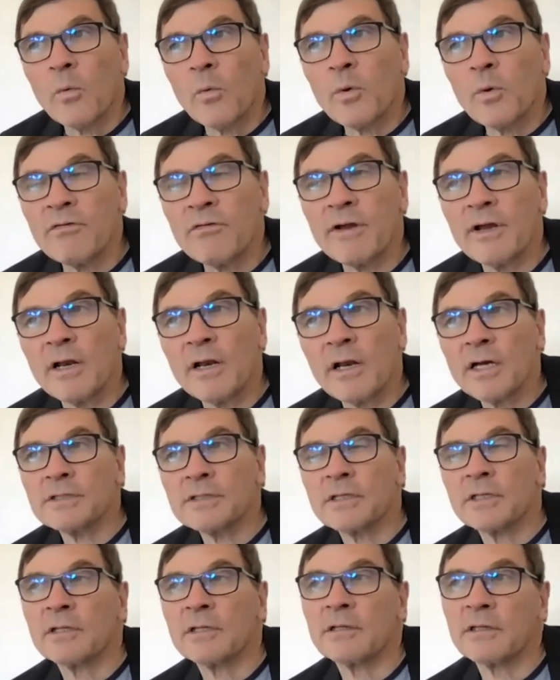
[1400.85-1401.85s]
we realize
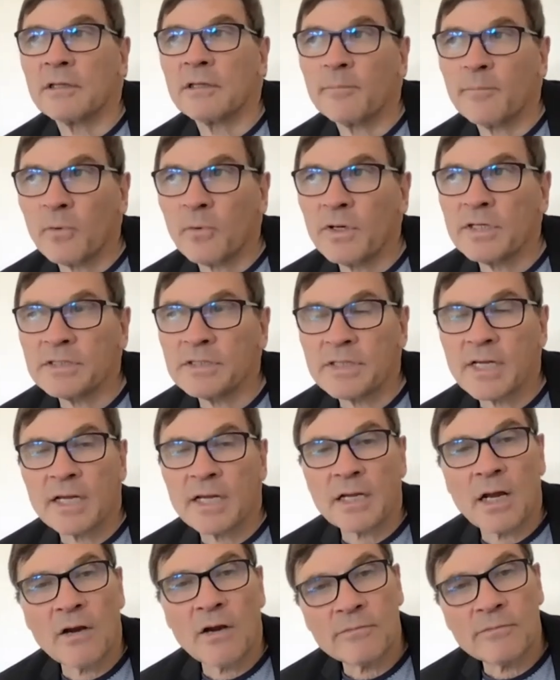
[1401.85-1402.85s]
that the, the boy is
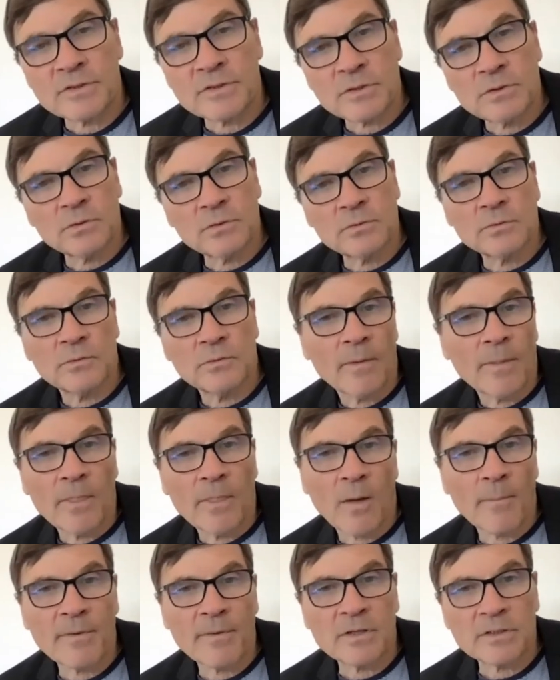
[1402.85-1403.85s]
staying at home in school
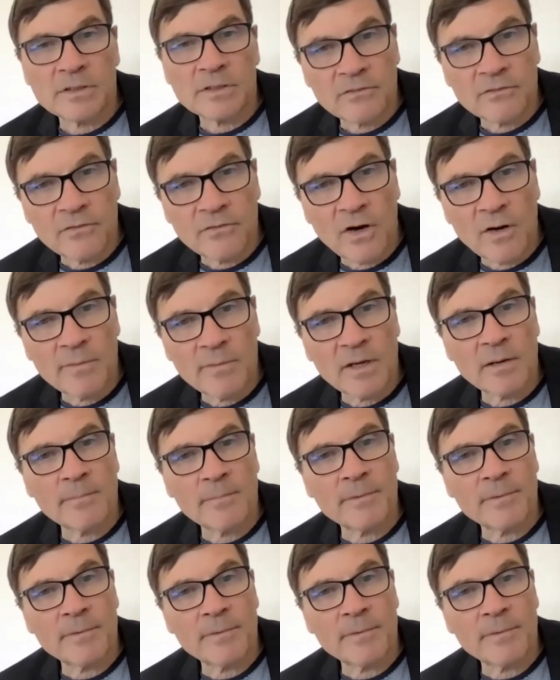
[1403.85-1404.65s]
not because he's phobic,